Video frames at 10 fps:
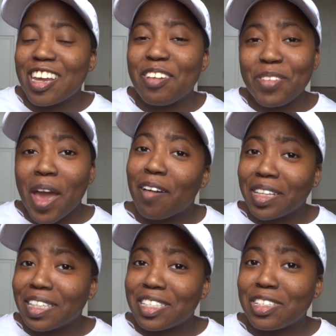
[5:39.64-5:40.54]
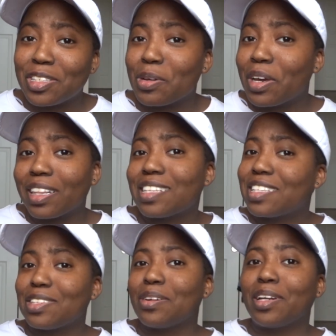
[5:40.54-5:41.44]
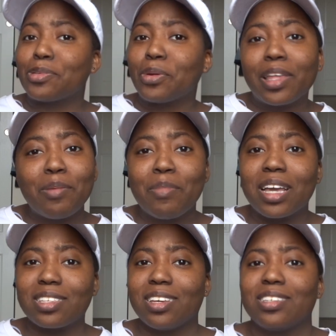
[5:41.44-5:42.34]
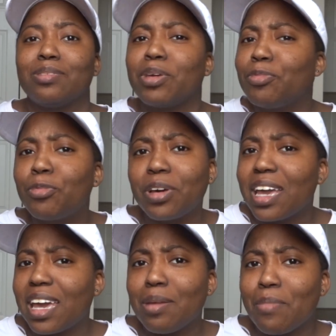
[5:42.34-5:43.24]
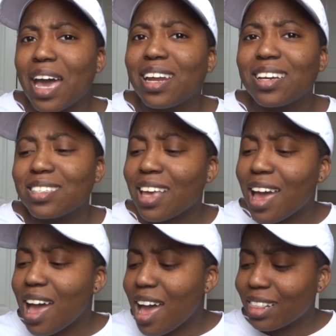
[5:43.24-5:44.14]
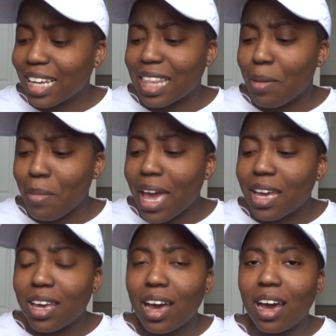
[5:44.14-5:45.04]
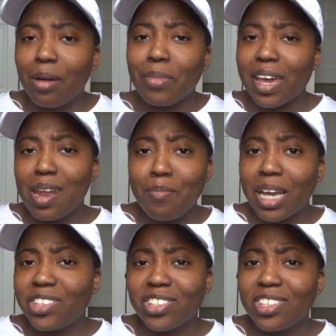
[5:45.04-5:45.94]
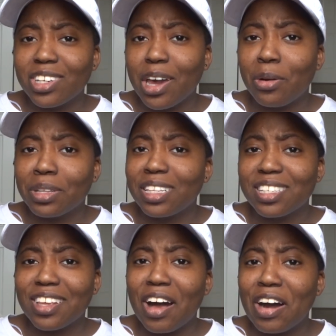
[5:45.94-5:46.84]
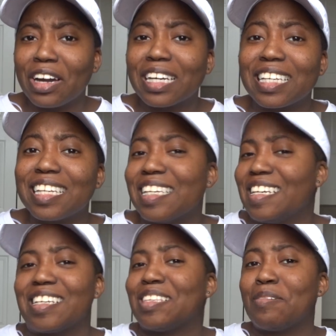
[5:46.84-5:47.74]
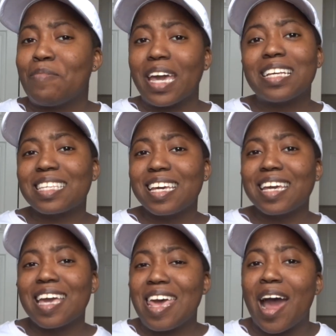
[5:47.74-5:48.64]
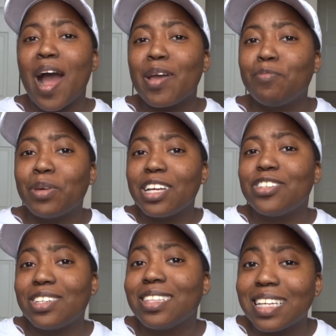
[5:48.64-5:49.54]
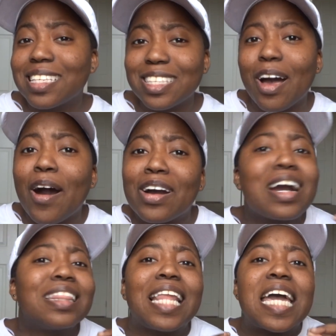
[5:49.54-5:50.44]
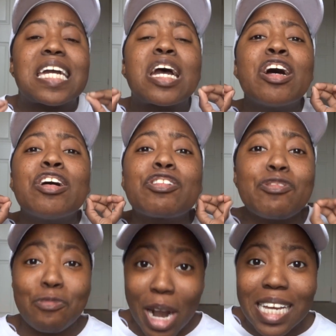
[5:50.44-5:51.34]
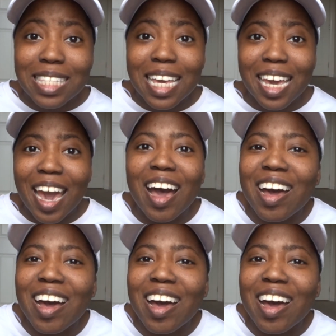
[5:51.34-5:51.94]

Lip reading: If you haven't listened to it, listen to it. It's really amazing. And some people put animatics, like they make animations to go with the song. It is amazing. And I binged this song like crazy.